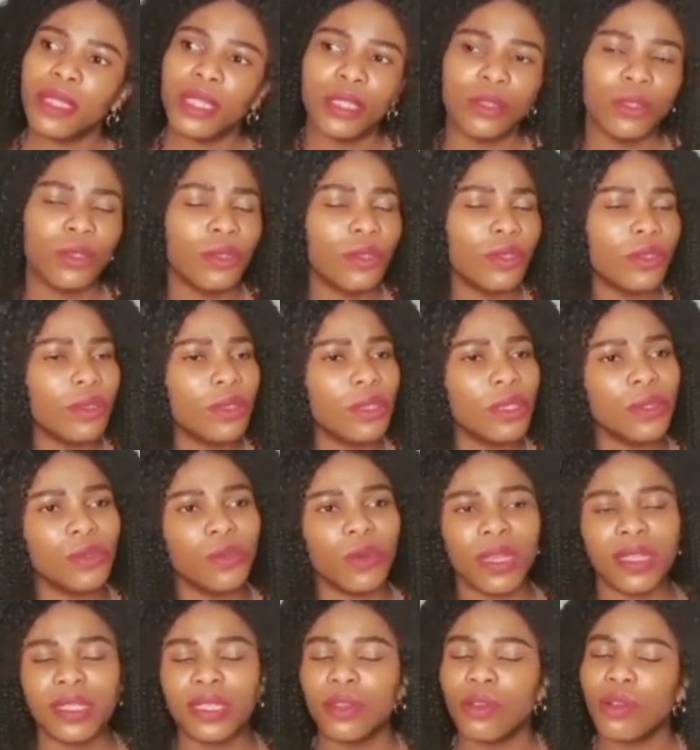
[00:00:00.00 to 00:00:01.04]
He
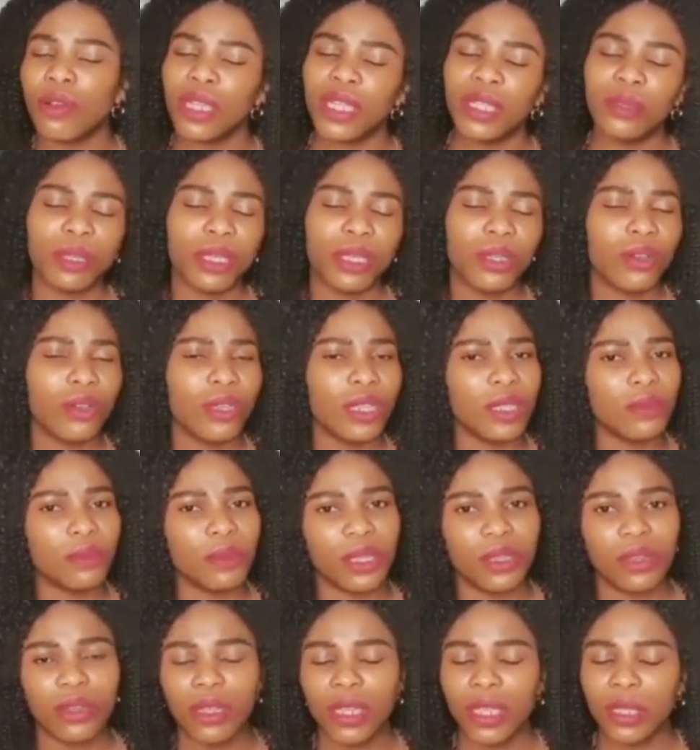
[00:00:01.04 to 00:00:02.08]
was calling
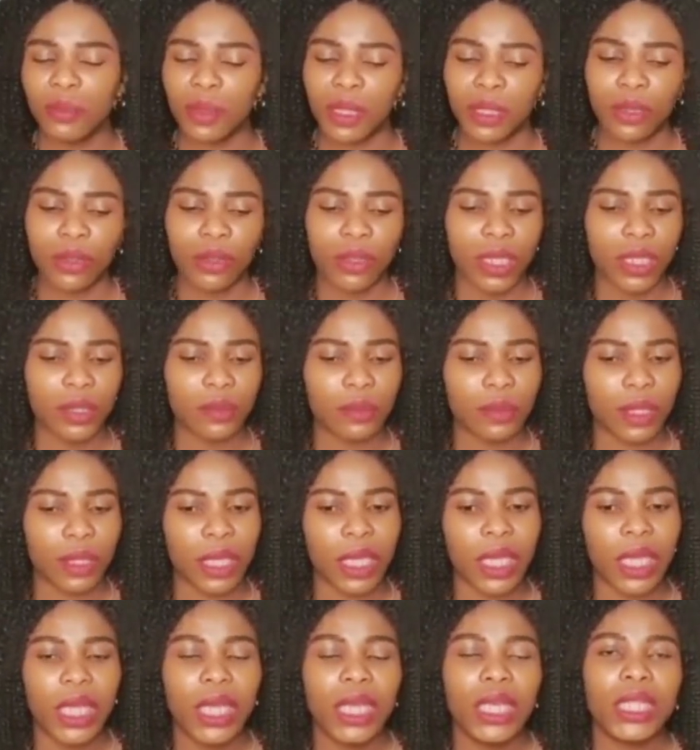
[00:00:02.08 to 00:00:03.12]

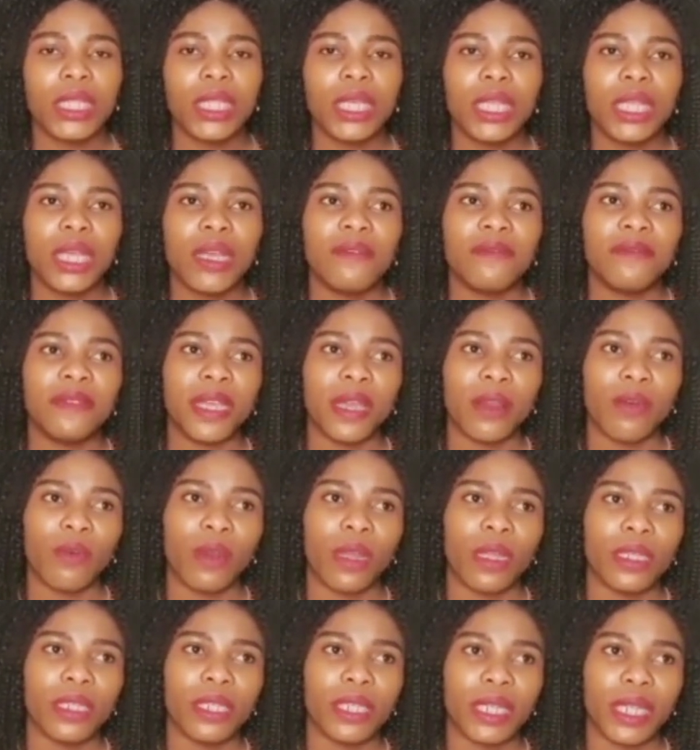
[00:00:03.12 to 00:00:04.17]
me. Then after
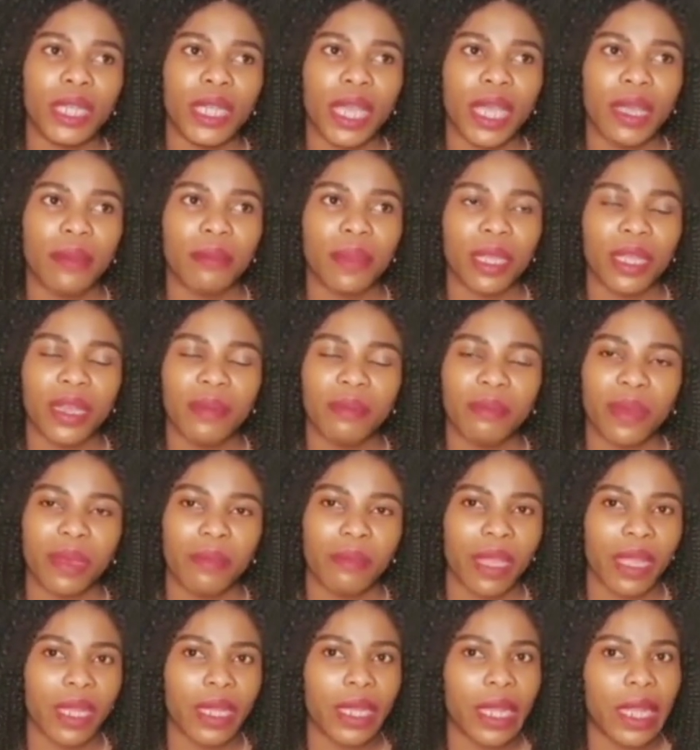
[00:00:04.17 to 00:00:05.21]
one day, I made up
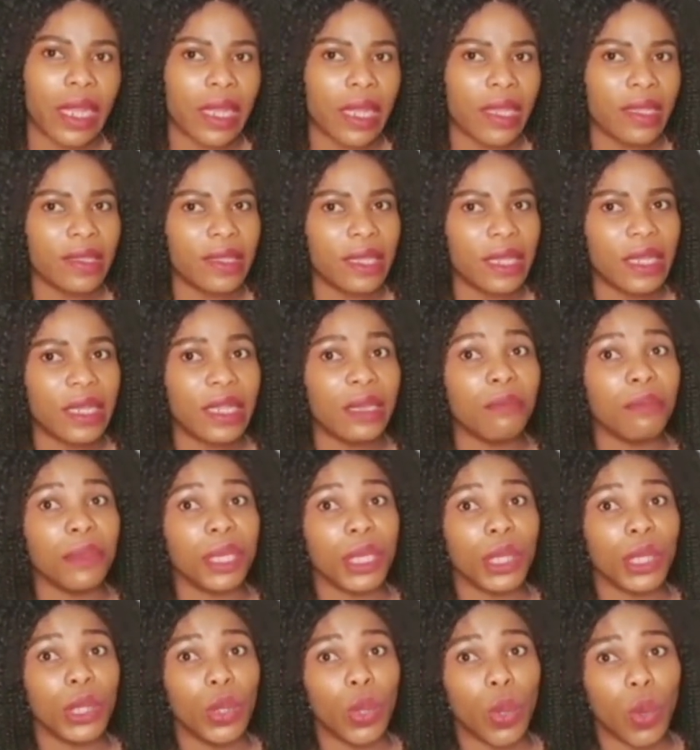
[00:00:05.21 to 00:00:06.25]
my mind and I said, let
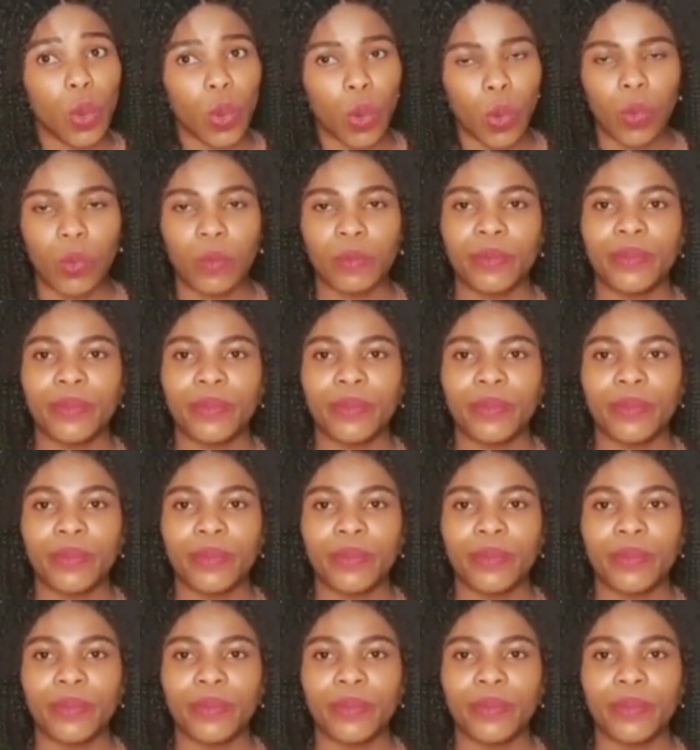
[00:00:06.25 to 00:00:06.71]
me go.